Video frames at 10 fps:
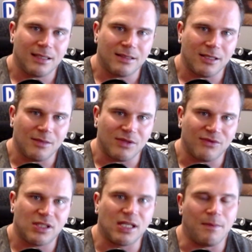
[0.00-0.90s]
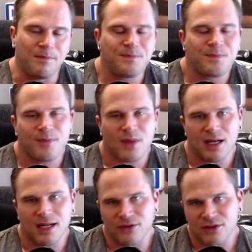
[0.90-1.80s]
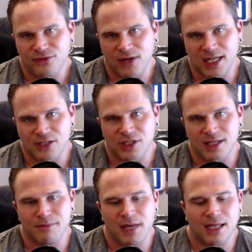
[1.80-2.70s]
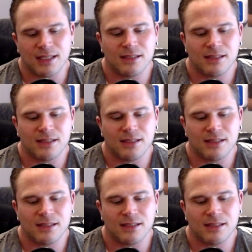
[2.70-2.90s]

in terms of some level of financial impact.